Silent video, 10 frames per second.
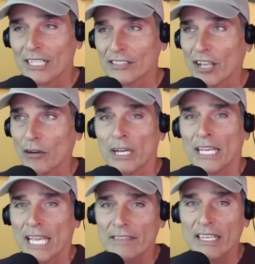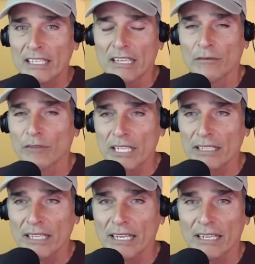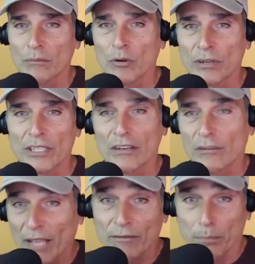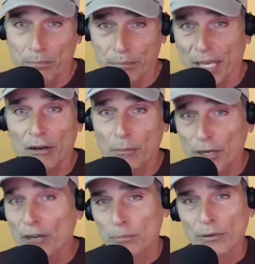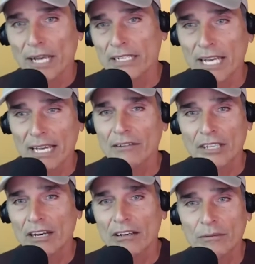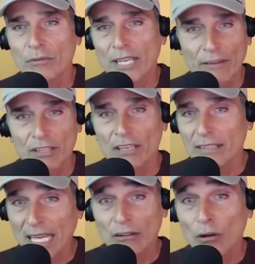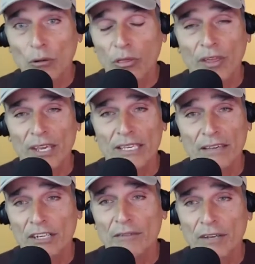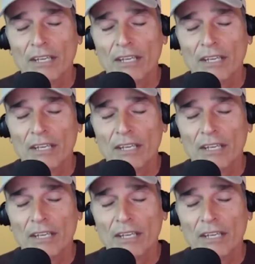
So, yeah. and, and then if we take that on a more, you know, we have the pedo pope right now, you know, and we have the, that whole thing, even if